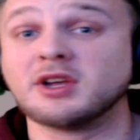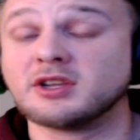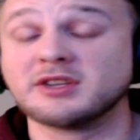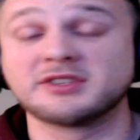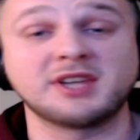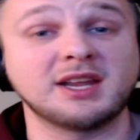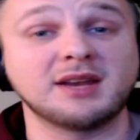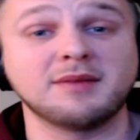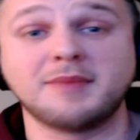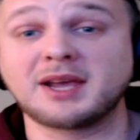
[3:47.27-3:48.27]
You see it
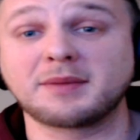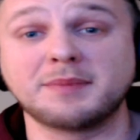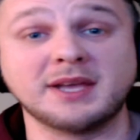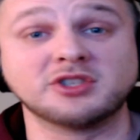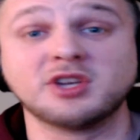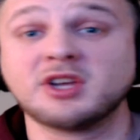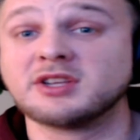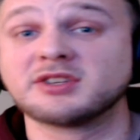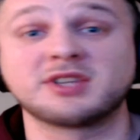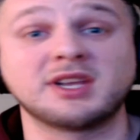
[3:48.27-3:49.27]
in Mech Mage, you
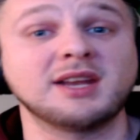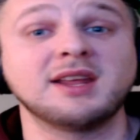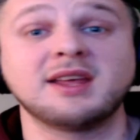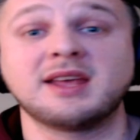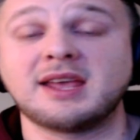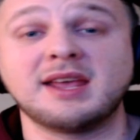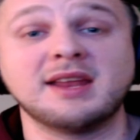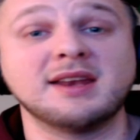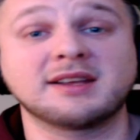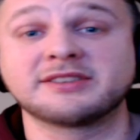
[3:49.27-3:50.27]
see it in
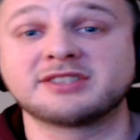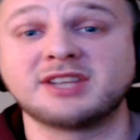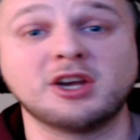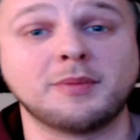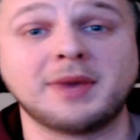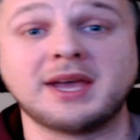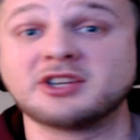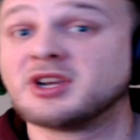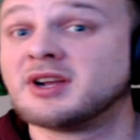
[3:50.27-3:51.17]
Casino Mage,